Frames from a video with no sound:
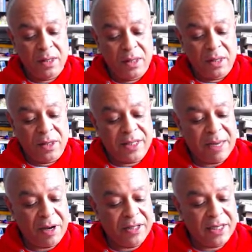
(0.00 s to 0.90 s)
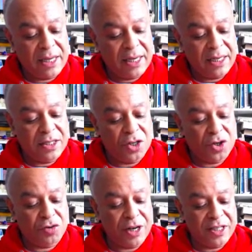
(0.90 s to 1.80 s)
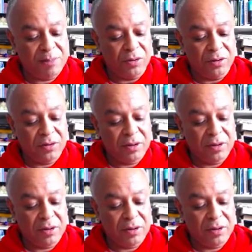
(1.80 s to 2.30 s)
The same idea is traceable